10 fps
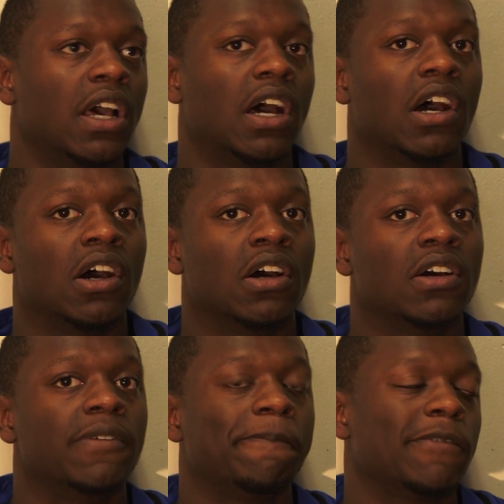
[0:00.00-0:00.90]
uh,
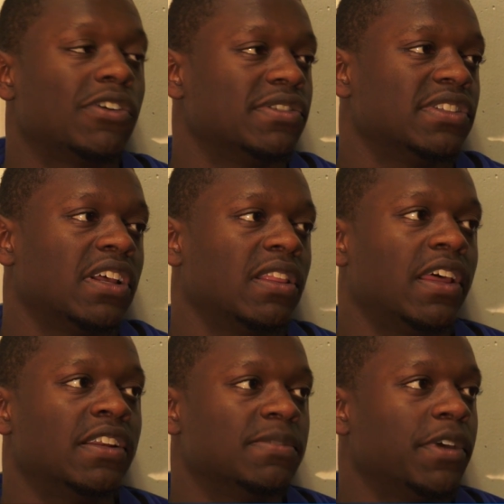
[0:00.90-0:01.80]
coach is not
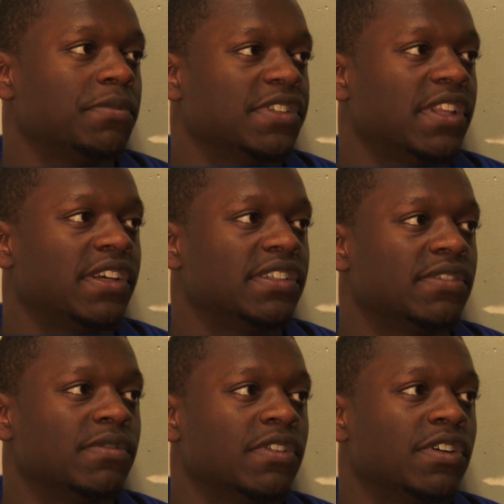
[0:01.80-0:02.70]
letting us make mistakes,
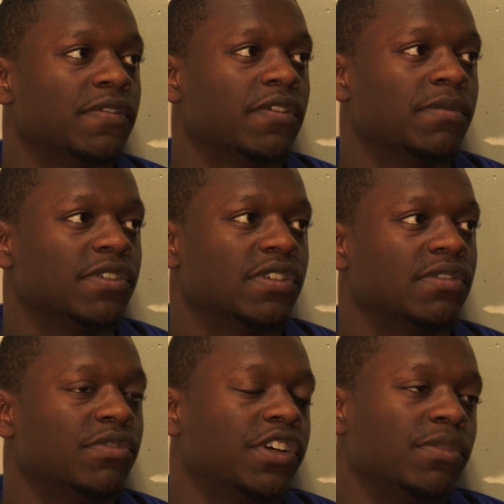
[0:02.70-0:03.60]
and we're learning from it,
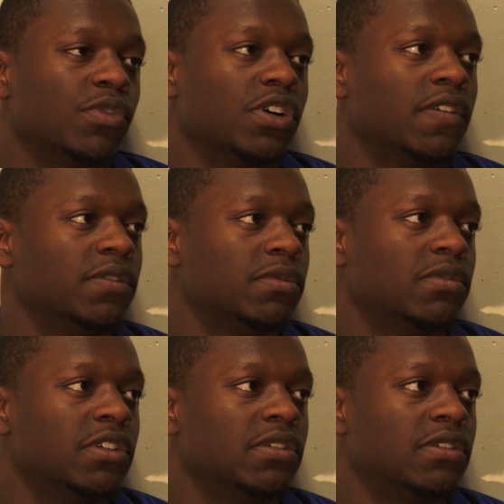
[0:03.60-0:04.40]
so we're getting more comfortable with